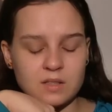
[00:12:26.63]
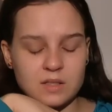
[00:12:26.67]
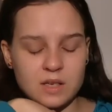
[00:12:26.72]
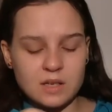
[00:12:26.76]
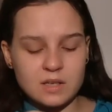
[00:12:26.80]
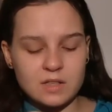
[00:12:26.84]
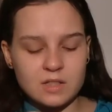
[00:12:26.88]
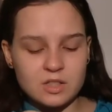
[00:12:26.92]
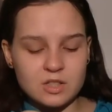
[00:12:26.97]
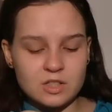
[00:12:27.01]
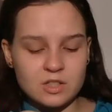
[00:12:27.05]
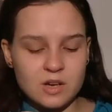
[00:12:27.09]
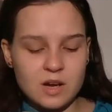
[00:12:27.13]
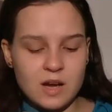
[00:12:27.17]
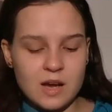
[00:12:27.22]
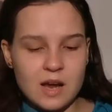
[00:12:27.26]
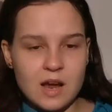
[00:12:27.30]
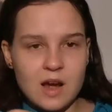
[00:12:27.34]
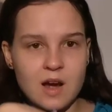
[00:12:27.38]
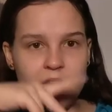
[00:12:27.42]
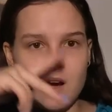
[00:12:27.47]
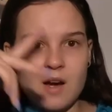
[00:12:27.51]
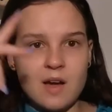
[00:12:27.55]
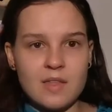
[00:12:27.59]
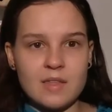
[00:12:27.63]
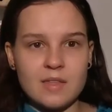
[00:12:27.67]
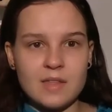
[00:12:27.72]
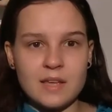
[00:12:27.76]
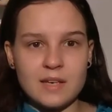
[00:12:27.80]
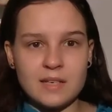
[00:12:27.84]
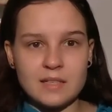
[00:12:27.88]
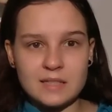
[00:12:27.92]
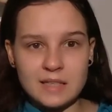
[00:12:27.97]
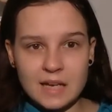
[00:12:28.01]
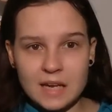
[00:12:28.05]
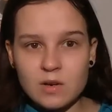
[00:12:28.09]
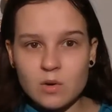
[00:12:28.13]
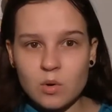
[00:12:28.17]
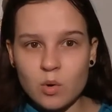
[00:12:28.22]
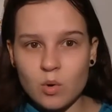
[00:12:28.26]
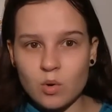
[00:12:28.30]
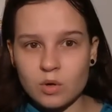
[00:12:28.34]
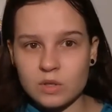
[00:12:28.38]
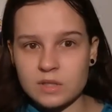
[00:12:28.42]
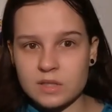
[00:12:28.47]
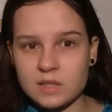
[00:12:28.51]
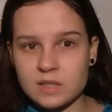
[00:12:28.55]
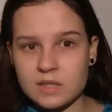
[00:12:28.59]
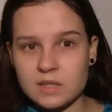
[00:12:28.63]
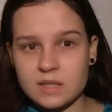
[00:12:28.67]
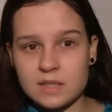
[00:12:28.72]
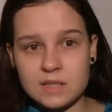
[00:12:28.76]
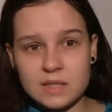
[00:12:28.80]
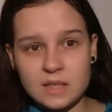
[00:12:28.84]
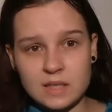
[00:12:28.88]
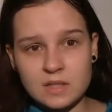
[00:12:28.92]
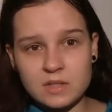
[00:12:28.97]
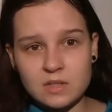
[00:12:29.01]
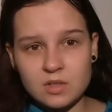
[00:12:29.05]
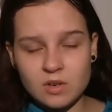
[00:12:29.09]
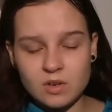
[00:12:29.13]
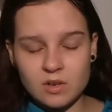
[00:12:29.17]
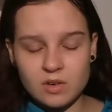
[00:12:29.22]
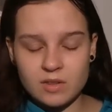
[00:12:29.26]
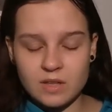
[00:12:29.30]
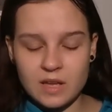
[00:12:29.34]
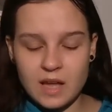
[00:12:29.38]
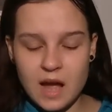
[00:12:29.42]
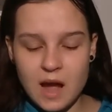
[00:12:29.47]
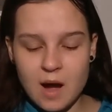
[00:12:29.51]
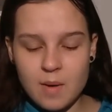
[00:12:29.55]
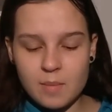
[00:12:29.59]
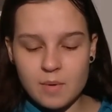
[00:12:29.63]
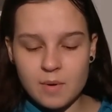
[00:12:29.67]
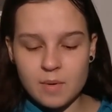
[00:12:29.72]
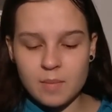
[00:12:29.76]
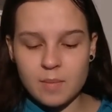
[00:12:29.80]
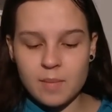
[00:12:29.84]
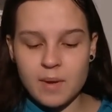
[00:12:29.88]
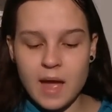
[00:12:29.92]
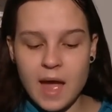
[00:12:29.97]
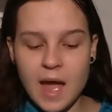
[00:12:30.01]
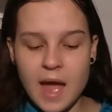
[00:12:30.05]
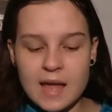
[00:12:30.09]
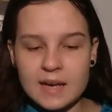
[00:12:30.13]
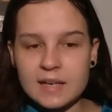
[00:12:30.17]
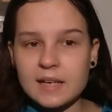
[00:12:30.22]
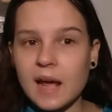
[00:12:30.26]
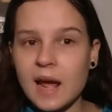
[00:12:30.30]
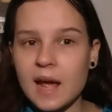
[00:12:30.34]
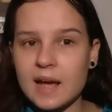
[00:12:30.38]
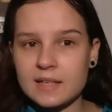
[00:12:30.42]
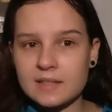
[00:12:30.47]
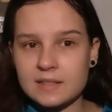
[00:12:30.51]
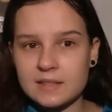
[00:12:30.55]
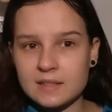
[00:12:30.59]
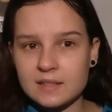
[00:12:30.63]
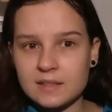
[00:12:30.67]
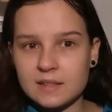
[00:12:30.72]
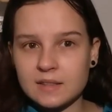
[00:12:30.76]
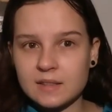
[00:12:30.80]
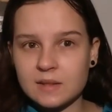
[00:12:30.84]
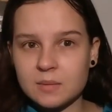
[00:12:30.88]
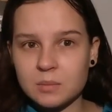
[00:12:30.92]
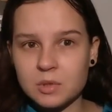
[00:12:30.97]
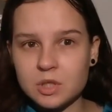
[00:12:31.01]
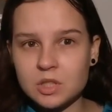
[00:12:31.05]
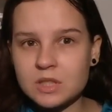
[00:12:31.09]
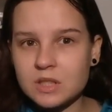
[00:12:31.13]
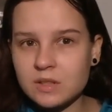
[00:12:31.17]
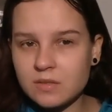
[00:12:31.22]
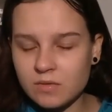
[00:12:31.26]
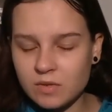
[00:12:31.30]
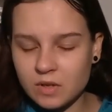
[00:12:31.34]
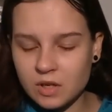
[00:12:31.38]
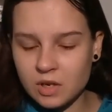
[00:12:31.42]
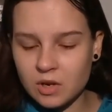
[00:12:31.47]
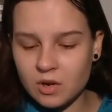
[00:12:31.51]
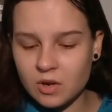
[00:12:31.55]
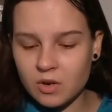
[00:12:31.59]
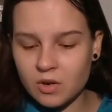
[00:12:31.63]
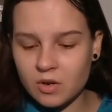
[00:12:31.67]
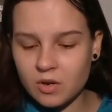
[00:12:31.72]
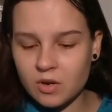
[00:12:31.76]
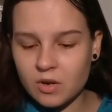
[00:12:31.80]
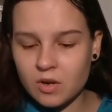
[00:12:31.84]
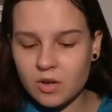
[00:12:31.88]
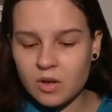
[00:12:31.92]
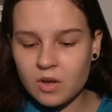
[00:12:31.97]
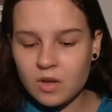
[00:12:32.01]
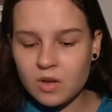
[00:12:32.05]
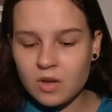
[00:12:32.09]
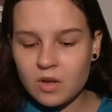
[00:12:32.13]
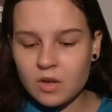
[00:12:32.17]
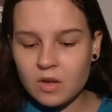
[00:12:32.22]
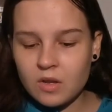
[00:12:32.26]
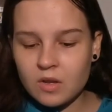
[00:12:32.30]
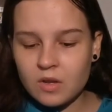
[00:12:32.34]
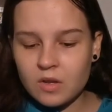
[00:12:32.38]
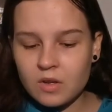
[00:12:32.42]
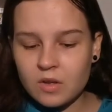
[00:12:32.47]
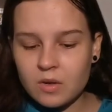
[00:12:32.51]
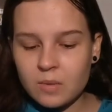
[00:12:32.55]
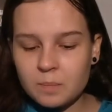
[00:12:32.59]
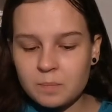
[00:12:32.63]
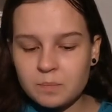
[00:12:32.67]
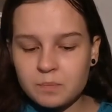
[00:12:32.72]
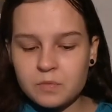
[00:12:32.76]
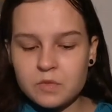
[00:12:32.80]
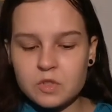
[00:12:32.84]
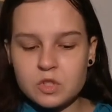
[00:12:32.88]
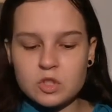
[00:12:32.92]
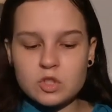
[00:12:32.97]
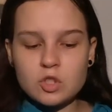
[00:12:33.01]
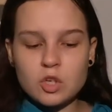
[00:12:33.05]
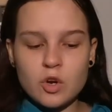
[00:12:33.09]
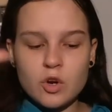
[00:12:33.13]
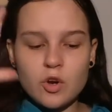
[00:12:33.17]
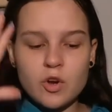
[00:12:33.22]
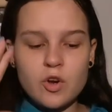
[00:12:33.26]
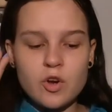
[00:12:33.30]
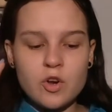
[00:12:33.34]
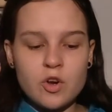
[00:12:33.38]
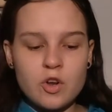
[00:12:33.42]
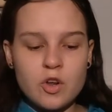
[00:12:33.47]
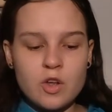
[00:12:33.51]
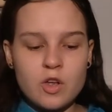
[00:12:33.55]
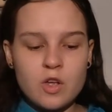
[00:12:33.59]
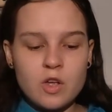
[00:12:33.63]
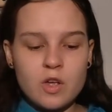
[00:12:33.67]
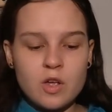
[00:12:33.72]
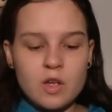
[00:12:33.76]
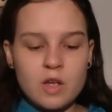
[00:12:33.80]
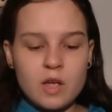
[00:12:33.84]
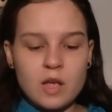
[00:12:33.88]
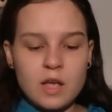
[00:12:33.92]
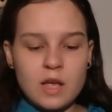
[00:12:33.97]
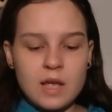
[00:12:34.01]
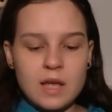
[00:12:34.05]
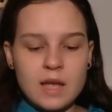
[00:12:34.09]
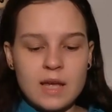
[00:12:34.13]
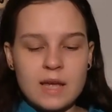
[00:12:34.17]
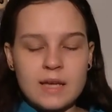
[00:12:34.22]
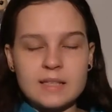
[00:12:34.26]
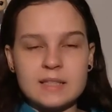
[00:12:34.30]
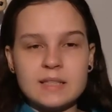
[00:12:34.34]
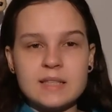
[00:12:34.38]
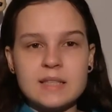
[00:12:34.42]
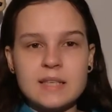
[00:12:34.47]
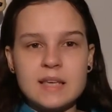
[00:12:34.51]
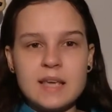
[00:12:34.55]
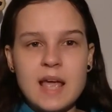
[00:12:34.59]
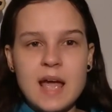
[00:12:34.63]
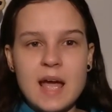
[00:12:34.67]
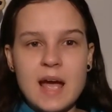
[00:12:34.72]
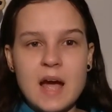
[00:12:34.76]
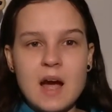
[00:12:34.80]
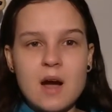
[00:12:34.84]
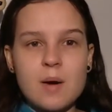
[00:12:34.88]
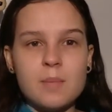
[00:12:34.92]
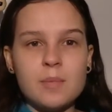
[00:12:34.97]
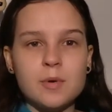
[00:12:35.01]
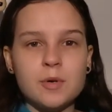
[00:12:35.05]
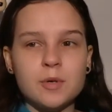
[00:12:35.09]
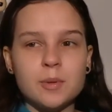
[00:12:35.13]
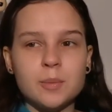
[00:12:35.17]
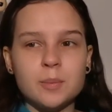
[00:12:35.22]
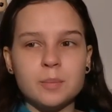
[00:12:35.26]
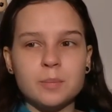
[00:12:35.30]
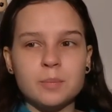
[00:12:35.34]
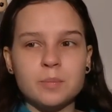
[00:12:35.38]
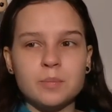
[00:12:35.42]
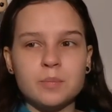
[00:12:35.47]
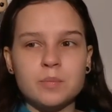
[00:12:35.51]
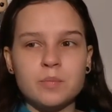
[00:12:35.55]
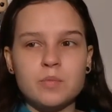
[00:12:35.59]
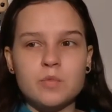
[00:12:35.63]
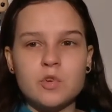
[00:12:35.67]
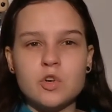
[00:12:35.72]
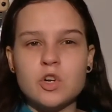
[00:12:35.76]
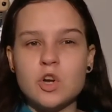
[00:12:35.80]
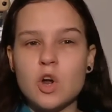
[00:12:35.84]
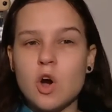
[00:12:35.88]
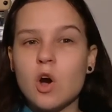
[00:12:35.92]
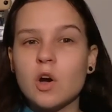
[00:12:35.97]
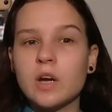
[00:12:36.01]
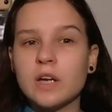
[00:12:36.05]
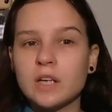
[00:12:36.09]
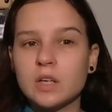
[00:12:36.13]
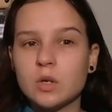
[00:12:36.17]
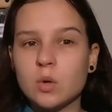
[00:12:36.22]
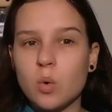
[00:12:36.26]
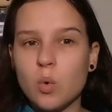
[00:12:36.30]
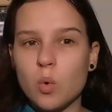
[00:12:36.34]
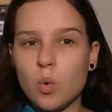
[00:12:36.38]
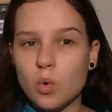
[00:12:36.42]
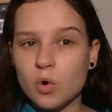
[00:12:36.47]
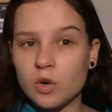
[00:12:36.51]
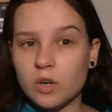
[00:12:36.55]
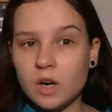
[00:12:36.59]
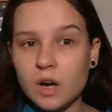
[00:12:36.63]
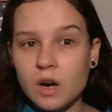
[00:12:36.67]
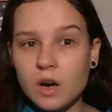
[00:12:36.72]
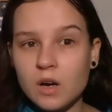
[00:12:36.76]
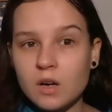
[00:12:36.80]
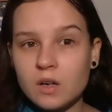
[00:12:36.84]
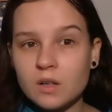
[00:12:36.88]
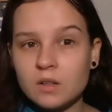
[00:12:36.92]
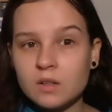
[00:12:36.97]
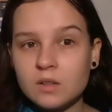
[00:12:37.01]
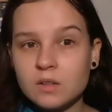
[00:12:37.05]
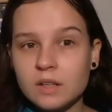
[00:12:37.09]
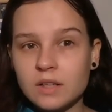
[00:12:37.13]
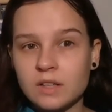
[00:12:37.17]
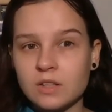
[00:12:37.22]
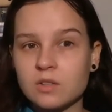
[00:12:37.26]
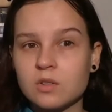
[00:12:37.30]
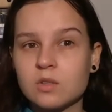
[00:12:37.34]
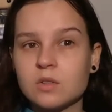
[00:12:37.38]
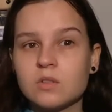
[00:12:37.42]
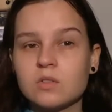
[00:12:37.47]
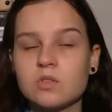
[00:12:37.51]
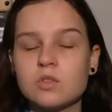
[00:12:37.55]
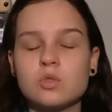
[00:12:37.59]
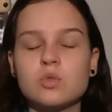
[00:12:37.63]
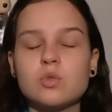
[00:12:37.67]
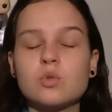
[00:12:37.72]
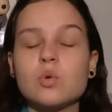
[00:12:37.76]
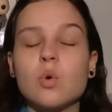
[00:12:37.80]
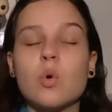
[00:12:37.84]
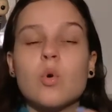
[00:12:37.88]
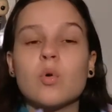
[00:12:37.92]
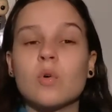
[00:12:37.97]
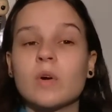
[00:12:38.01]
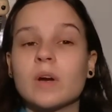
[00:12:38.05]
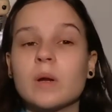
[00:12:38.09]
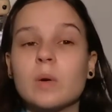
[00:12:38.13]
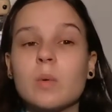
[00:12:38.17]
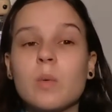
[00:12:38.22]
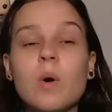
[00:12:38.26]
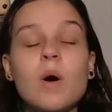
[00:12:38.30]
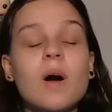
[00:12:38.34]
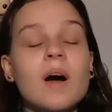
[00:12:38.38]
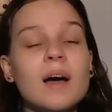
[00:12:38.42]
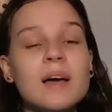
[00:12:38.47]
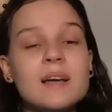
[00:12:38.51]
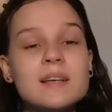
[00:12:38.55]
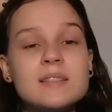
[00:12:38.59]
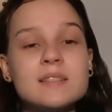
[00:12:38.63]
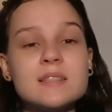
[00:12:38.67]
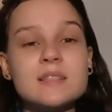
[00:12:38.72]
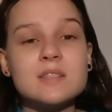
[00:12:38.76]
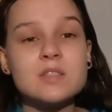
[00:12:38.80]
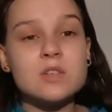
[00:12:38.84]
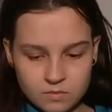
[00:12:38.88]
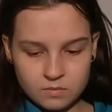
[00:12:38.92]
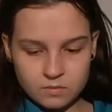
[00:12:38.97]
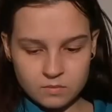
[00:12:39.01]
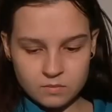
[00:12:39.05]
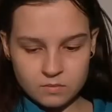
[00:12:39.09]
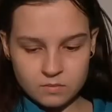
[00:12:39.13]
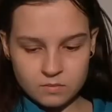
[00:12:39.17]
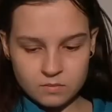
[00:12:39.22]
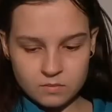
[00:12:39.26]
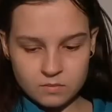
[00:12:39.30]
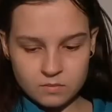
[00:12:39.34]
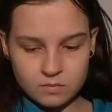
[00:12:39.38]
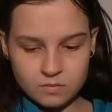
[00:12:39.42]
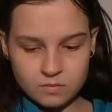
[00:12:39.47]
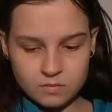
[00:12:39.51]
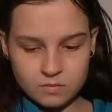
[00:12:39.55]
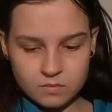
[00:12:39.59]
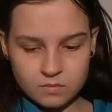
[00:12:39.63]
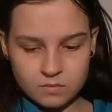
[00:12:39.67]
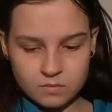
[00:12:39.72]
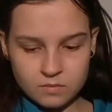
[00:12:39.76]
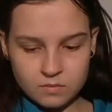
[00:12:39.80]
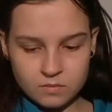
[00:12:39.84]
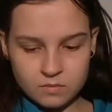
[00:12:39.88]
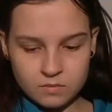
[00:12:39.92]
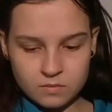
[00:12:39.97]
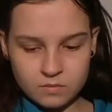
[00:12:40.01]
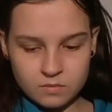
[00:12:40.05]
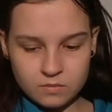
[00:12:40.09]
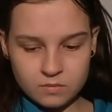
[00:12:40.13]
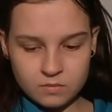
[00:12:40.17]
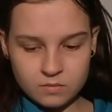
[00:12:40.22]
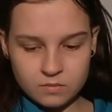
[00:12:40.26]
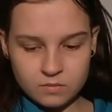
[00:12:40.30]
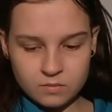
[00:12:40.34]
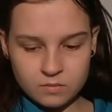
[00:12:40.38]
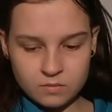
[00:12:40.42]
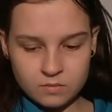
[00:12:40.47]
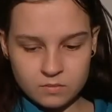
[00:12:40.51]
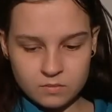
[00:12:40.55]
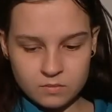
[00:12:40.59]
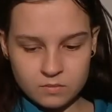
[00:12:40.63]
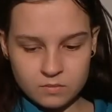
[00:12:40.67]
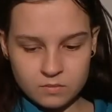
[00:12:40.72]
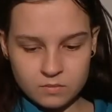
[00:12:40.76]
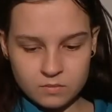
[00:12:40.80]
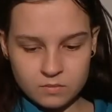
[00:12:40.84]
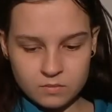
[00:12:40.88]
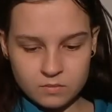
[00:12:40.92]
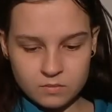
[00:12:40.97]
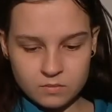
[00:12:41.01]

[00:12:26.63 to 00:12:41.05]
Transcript: Sudden Desire, and then Dead Horse is the sixth song on the album, and it has a music video. So, is the album not in order, like story-wise? I was in a depression.